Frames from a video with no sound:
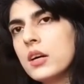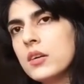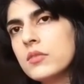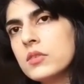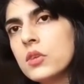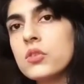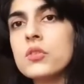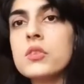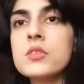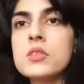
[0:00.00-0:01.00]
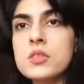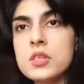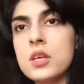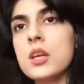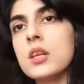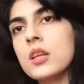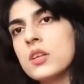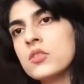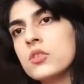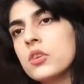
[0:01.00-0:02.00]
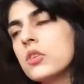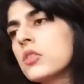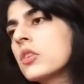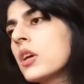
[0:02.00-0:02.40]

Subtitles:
social distancing, that's good.